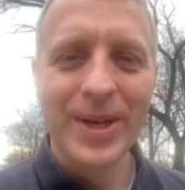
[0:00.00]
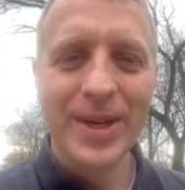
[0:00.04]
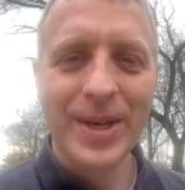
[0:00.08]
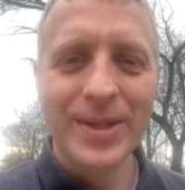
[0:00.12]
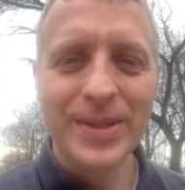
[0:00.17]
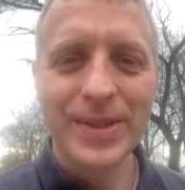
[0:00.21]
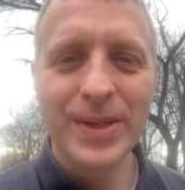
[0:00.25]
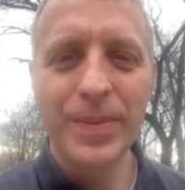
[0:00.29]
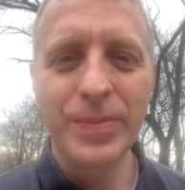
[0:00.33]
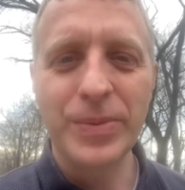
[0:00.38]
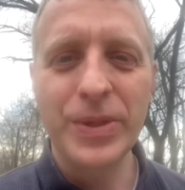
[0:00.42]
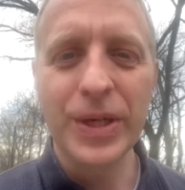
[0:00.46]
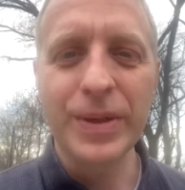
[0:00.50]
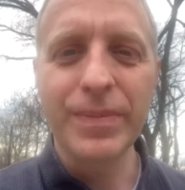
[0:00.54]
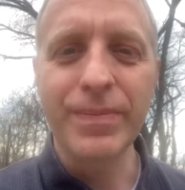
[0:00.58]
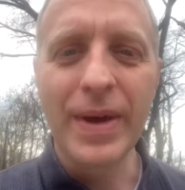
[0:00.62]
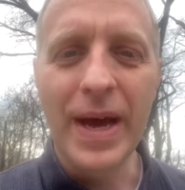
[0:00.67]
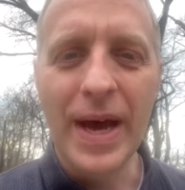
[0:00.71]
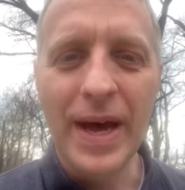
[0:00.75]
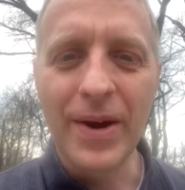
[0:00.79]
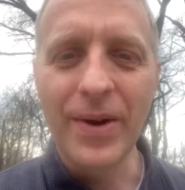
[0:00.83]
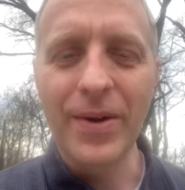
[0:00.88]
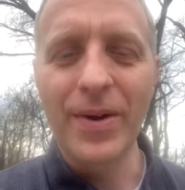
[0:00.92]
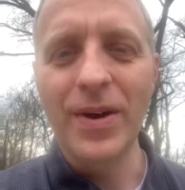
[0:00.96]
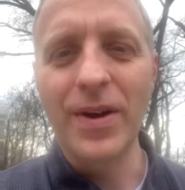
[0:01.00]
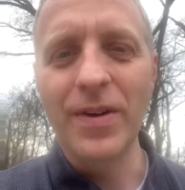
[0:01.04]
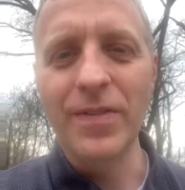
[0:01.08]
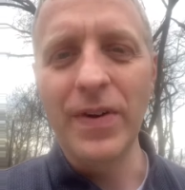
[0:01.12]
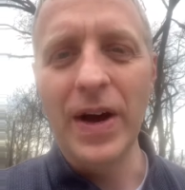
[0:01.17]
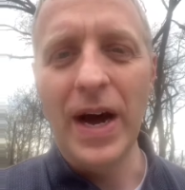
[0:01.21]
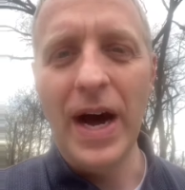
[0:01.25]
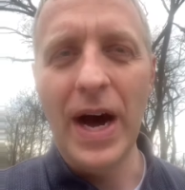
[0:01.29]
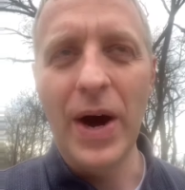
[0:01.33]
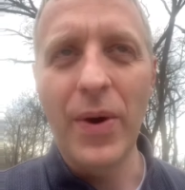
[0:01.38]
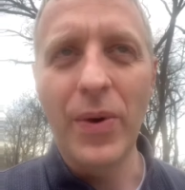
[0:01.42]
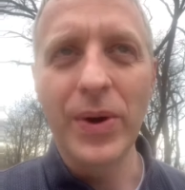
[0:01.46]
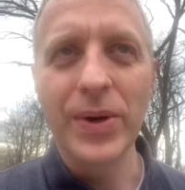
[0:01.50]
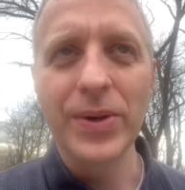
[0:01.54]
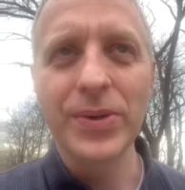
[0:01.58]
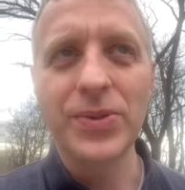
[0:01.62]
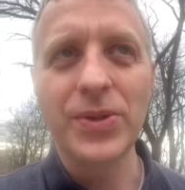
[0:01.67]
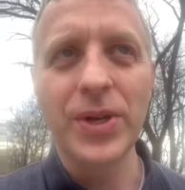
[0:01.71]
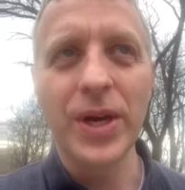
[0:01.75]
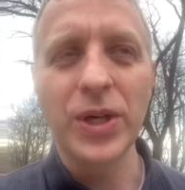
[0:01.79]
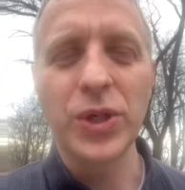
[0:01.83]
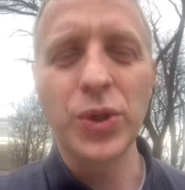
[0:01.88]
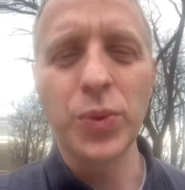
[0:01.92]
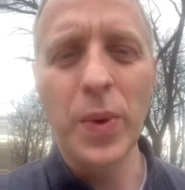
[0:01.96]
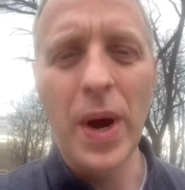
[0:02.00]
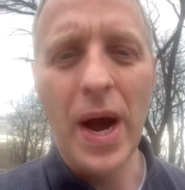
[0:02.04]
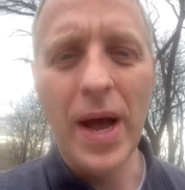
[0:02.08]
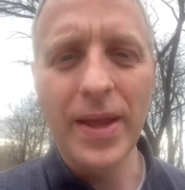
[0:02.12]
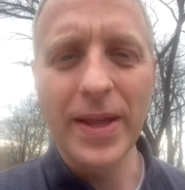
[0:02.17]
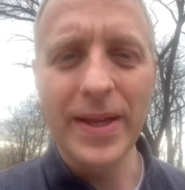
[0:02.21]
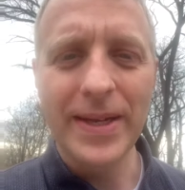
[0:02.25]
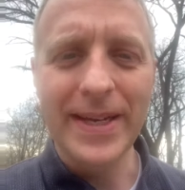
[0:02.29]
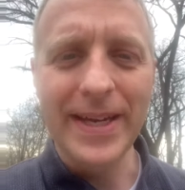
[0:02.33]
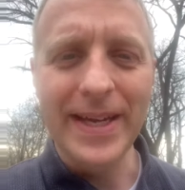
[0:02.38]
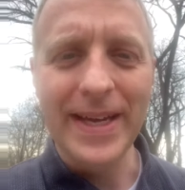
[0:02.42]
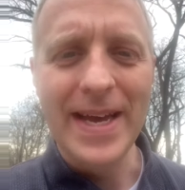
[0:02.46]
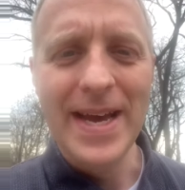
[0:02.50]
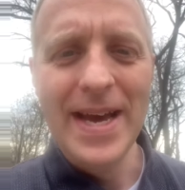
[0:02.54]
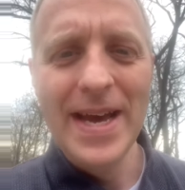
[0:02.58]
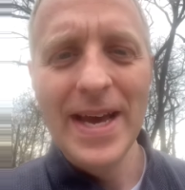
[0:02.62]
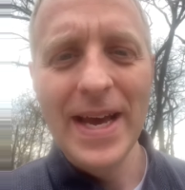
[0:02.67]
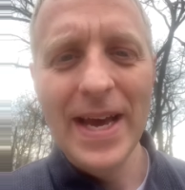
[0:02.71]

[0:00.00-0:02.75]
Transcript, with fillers: subject matter of our sexuality.